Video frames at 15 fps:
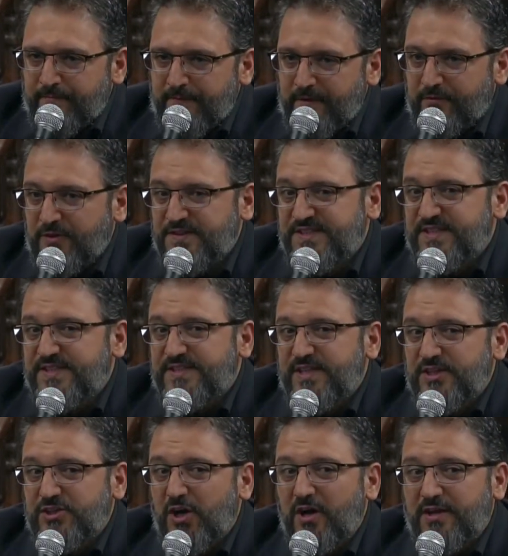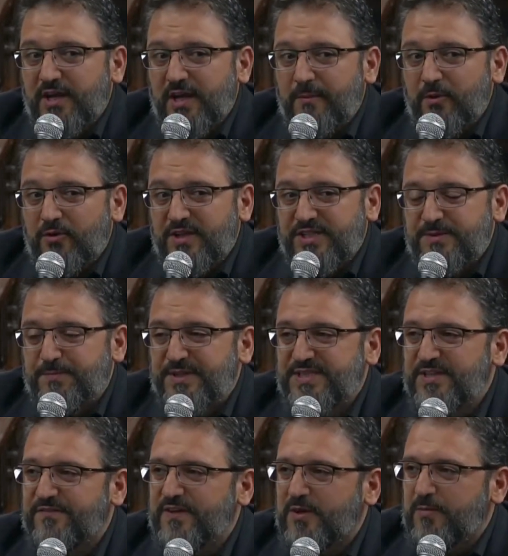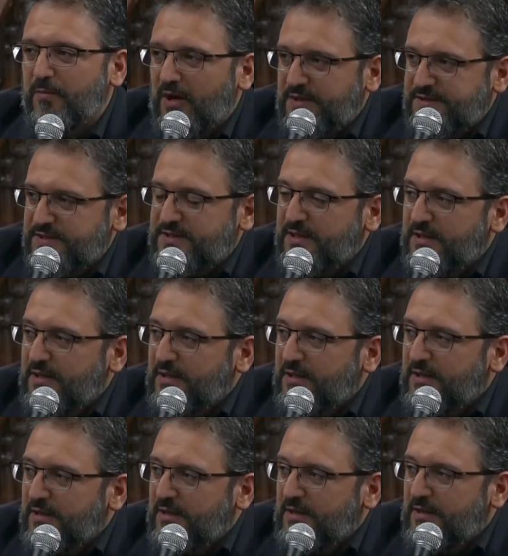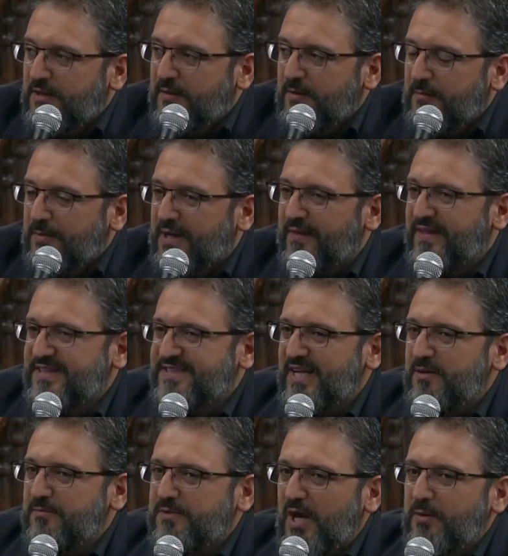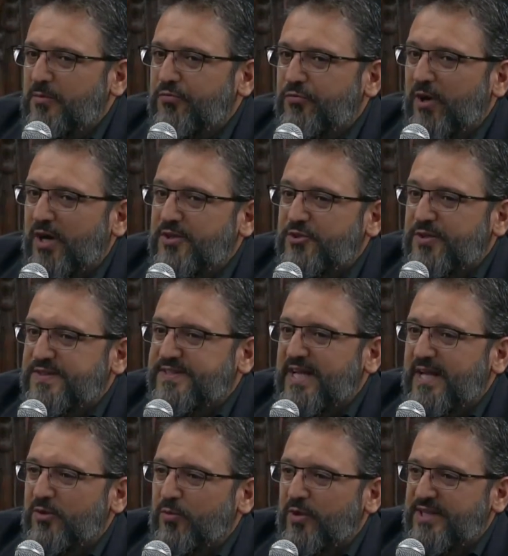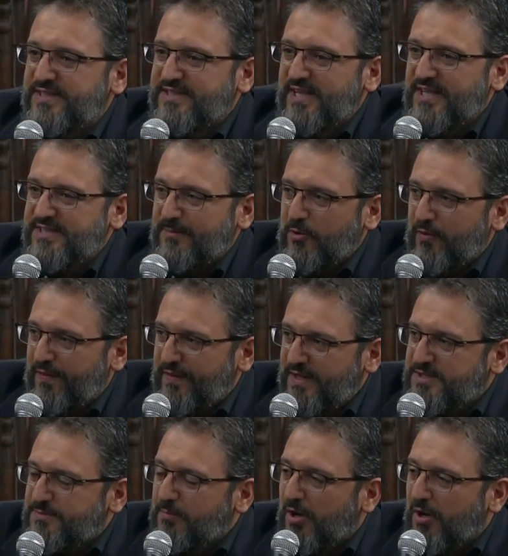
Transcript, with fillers: The verse is talking about a specific mosque, but at the same time, if we understand what it says about this